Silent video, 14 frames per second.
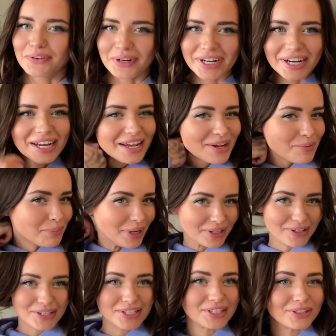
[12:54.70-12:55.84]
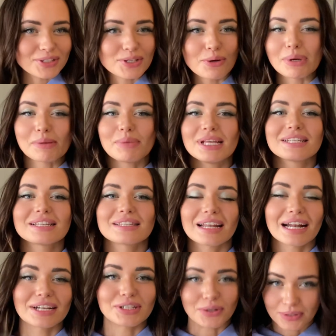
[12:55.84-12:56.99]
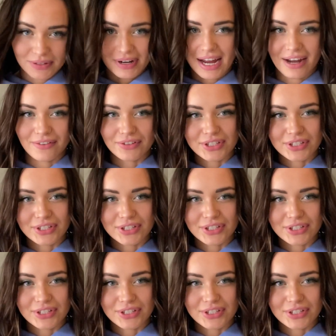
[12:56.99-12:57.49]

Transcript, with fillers: for, but there's still so many pieces that I don't even have.